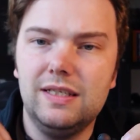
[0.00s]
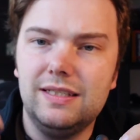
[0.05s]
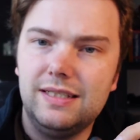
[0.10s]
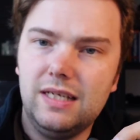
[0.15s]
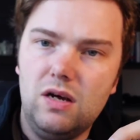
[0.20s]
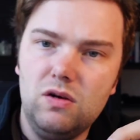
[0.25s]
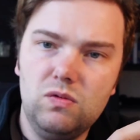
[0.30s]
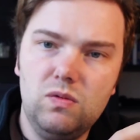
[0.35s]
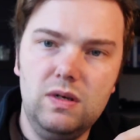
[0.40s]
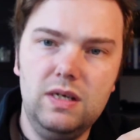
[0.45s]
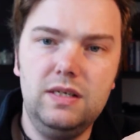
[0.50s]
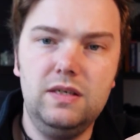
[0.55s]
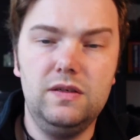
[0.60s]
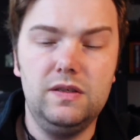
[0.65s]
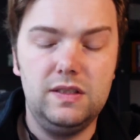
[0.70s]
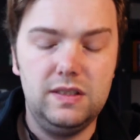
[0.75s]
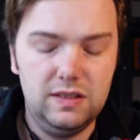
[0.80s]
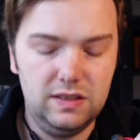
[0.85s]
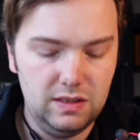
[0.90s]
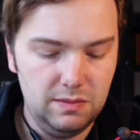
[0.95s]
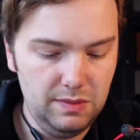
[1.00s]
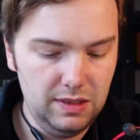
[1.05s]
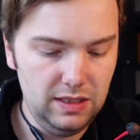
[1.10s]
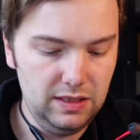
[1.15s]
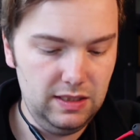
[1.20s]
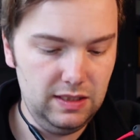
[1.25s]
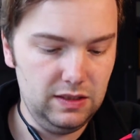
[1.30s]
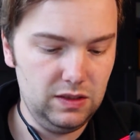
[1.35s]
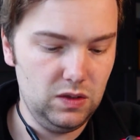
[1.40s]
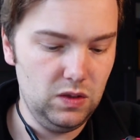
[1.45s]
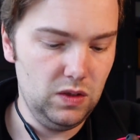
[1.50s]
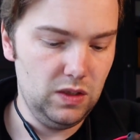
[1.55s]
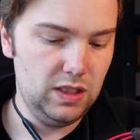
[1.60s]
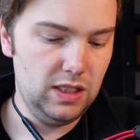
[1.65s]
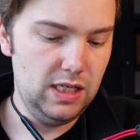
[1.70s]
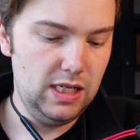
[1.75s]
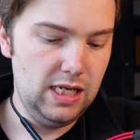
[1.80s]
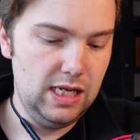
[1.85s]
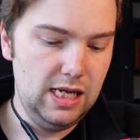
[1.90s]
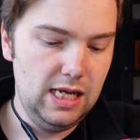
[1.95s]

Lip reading: The sound quality, stability is good.